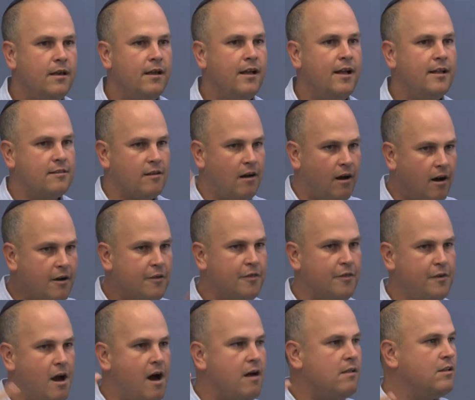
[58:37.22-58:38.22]
it's our
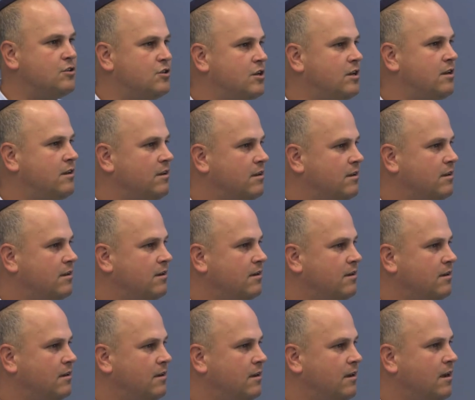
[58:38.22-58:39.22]
theology
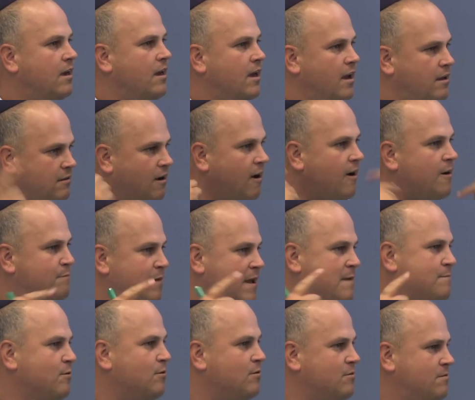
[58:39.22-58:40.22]
and our
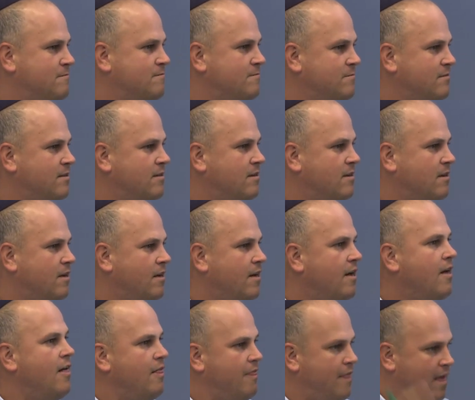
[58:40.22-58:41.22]
people
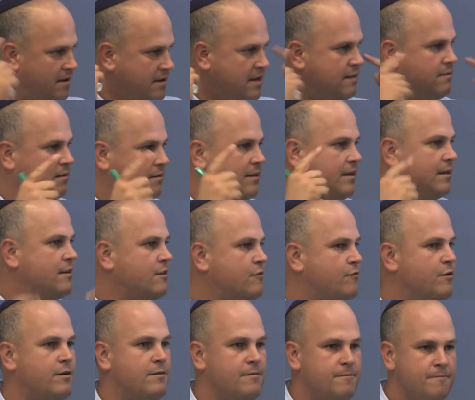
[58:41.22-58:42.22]
that need to lead
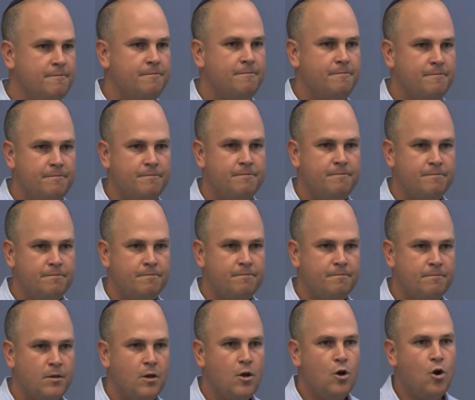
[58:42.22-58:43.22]
Israel.
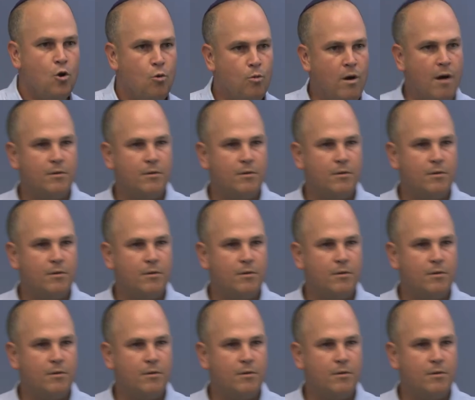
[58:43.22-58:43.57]
Where